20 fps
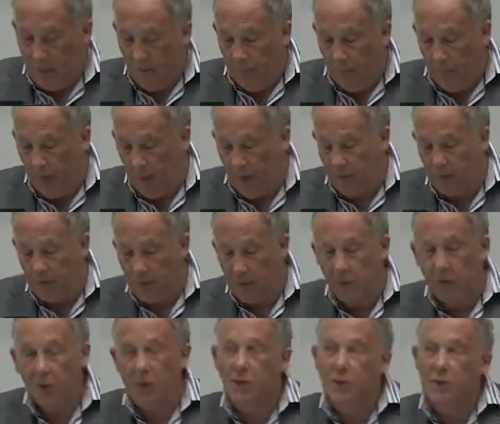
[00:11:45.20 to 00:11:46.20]
But
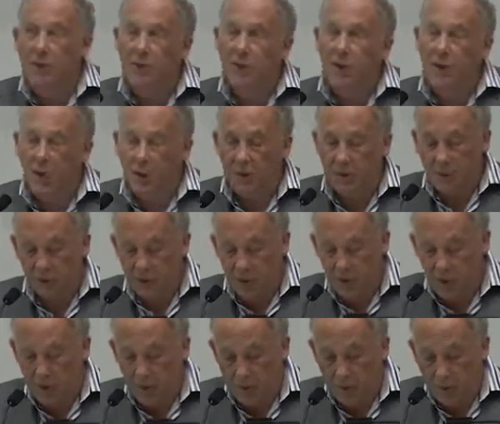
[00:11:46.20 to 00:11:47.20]
let's turn to the other
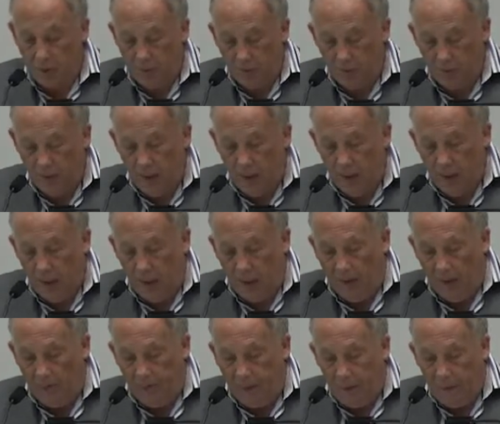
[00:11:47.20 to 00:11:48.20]
two.
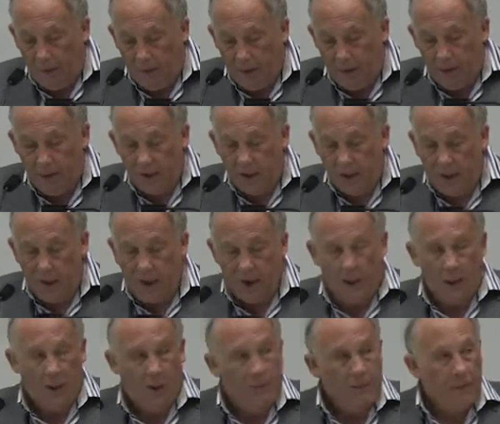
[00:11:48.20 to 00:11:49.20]
And B,
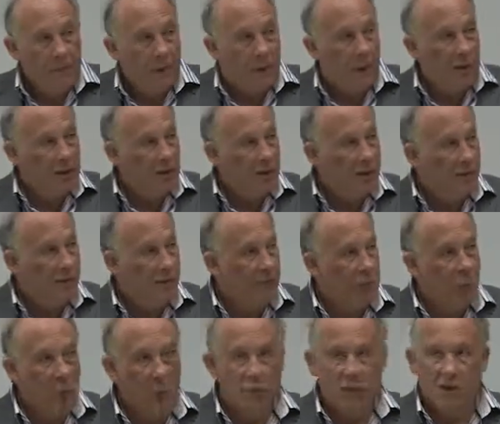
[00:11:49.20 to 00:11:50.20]
and this of
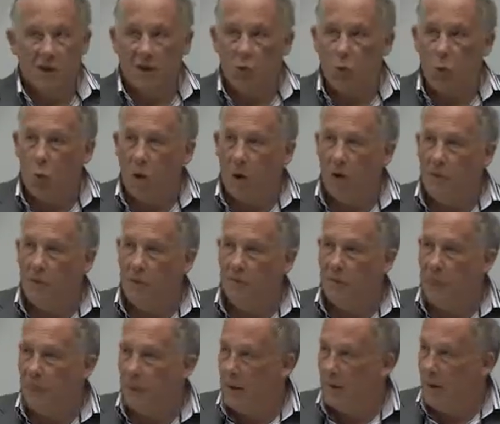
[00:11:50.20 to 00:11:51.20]
course is one
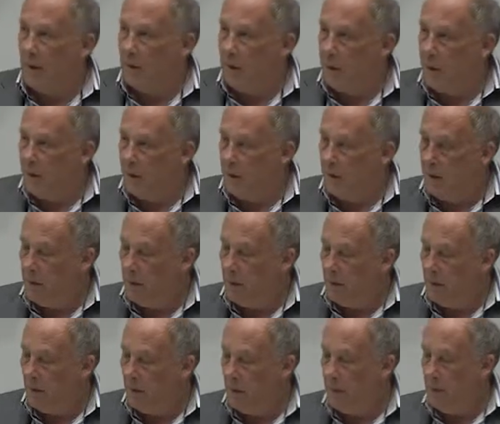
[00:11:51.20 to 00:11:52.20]
of the
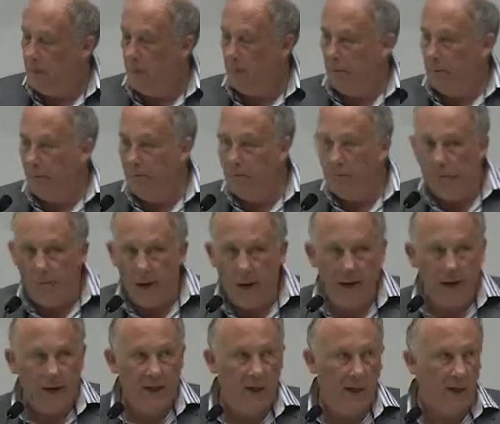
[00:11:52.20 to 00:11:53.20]

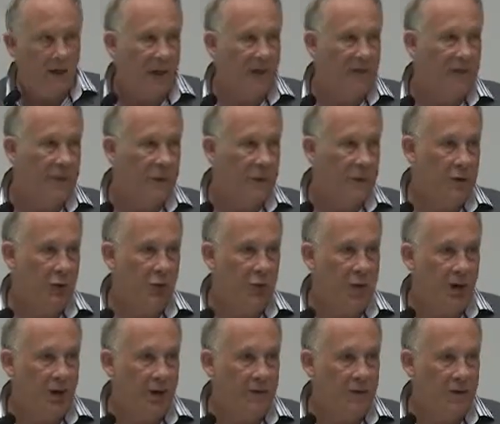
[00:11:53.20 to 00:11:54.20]
main government
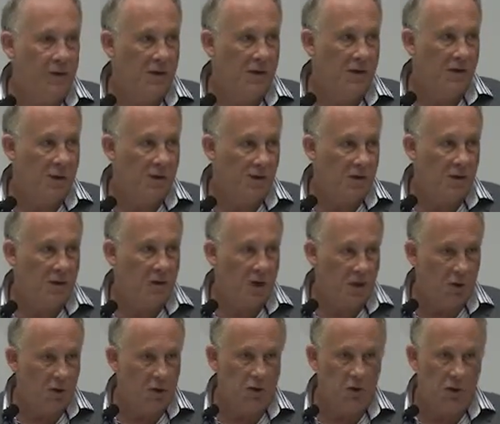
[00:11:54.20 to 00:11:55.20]
drivers in this
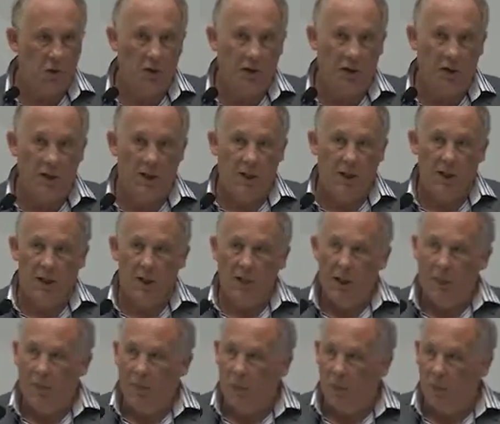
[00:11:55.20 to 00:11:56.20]
country
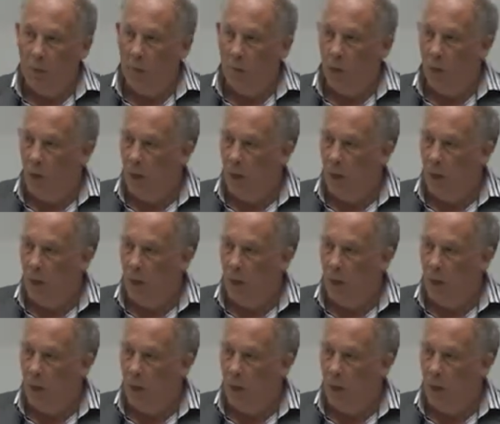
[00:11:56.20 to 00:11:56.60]
for